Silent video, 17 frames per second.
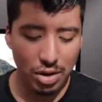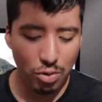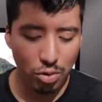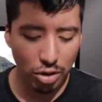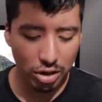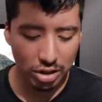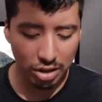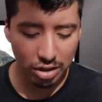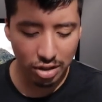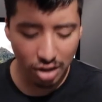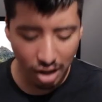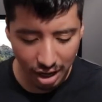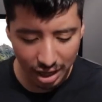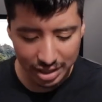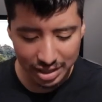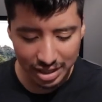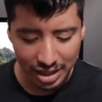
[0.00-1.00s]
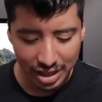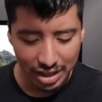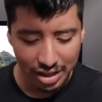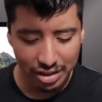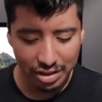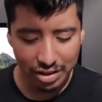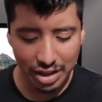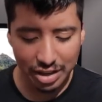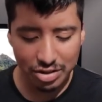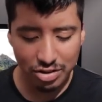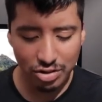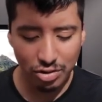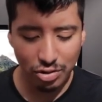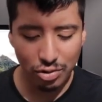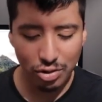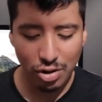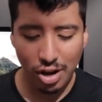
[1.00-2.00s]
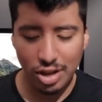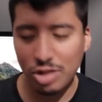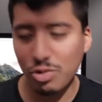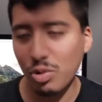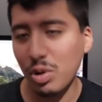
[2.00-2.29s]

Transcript: of course, a lot. You get to launch